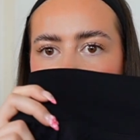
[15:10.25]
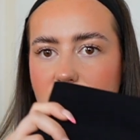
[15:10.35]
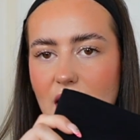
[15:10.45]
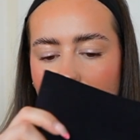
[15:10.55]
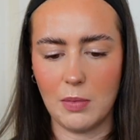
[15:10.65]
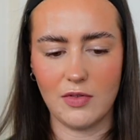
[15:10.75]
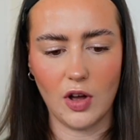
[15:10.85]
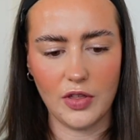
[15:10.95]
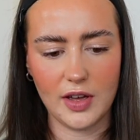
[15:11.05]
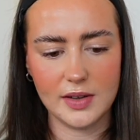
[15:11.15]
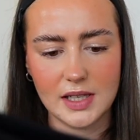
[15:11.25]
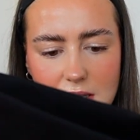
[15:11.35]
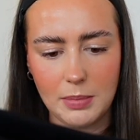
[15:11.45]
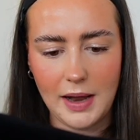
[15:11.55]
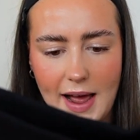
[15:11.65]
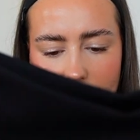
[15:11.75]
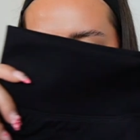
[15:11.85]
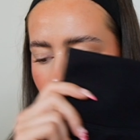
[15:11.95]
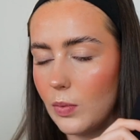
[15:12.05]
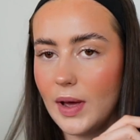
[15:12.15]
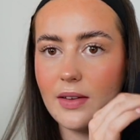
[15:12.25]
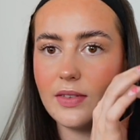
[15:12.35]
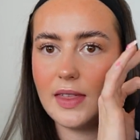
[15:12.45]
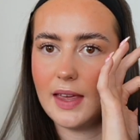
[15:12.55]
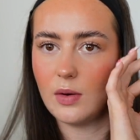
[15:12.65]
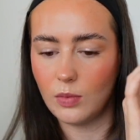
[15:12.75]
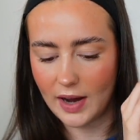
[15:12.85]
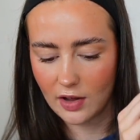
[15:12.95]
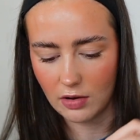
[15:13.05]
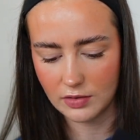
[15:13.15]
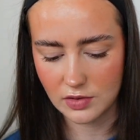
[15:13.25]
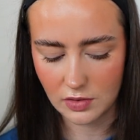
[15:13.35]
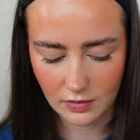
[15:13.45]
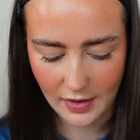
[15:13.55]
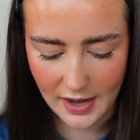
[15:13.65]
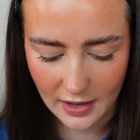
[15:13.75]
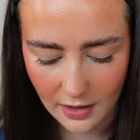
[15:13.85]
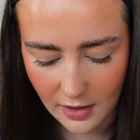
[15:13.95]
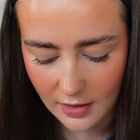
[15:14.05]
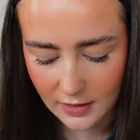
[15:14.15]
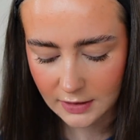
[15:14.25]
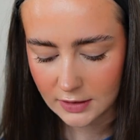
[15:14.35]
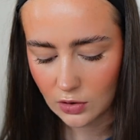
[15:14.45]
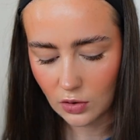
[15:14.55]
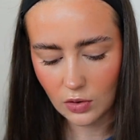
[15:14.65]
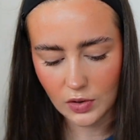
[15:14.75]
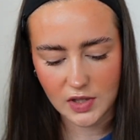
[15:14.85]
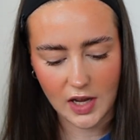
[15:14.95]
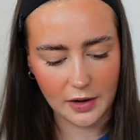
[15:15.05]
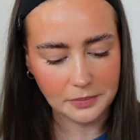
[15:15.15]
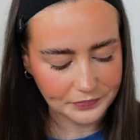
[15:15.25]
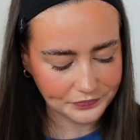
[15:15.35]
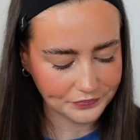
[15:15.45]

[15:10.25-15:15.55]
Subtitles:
So yeah, we've got those in the black with the white contouring. Also